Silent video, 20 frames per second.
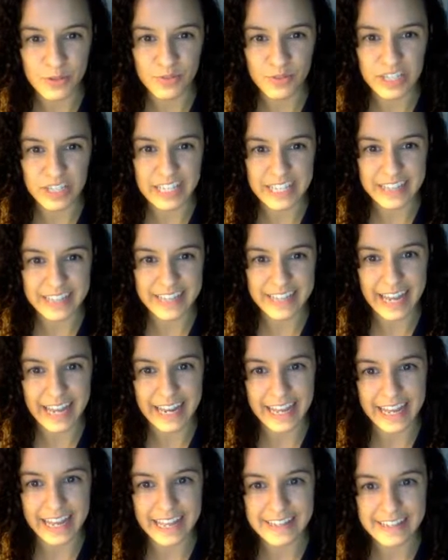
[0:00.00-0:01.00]
So it's really
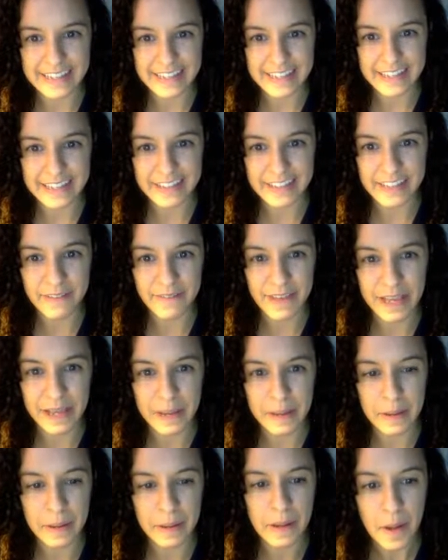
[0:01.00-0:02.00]
exciting. It's a
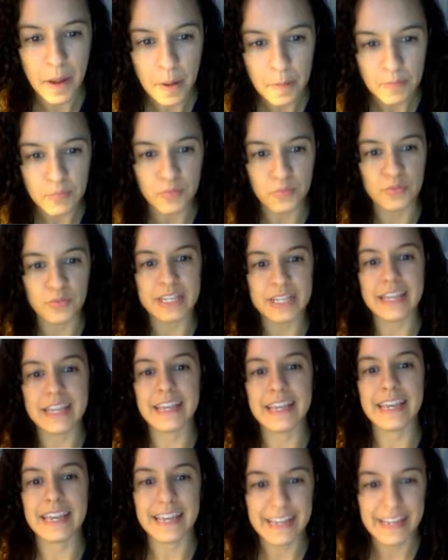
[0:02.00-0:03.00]
living,
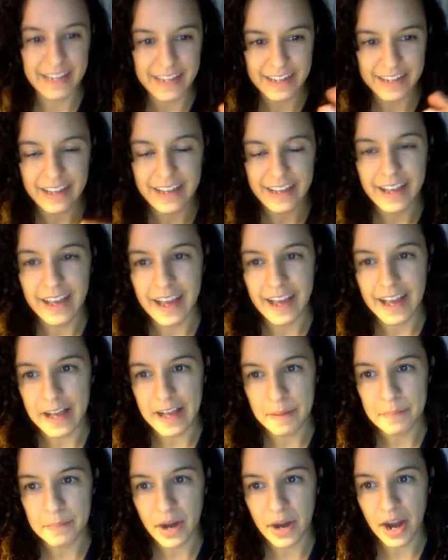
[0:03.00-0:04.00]
breathing
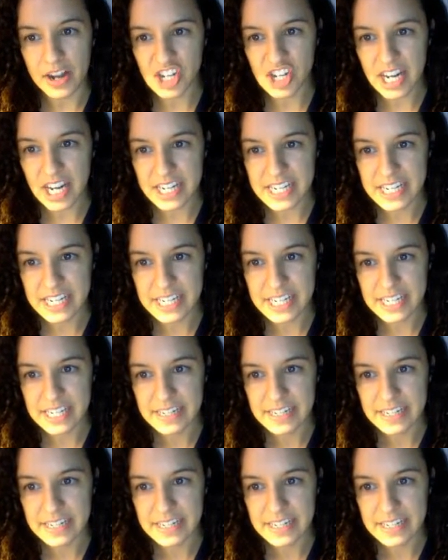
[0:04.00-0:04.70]
project.